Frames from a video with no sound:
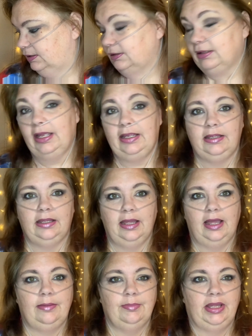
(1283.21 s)
like it,
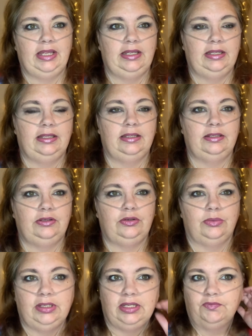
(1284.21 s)
I might
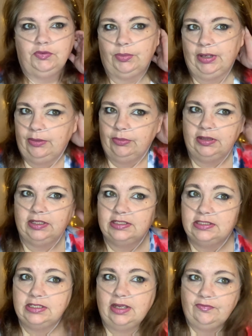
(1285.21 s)
do a giveaway with the
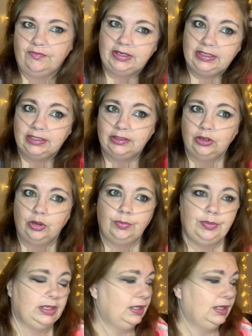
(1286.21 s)
stuff I didn't open,